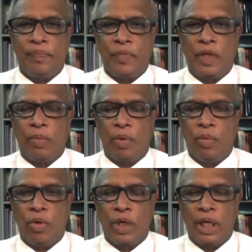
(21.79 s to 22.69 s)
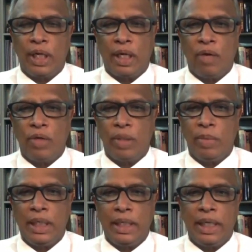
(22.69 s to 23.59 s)
promoting
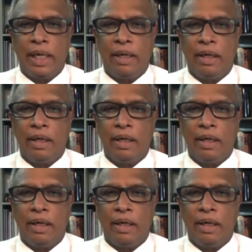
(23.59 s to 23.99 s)
accountability and